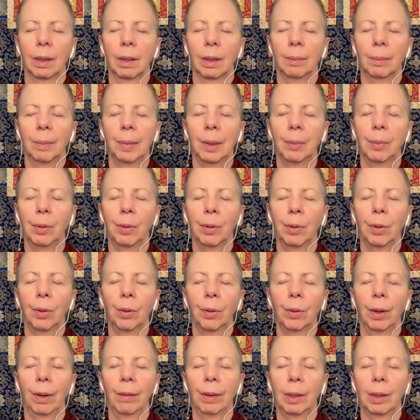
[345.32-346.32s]
and people
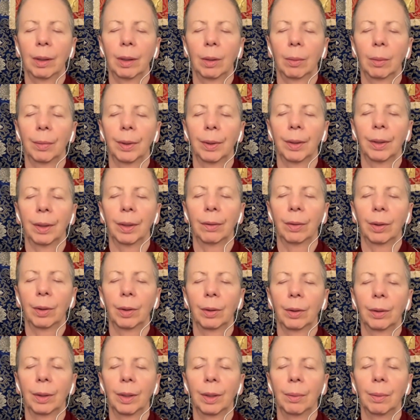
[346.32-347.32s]
you have a little bit of
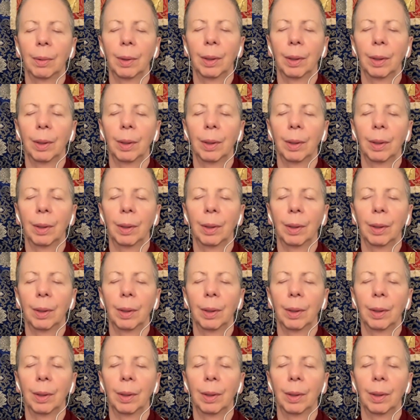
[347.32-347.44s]
difficulty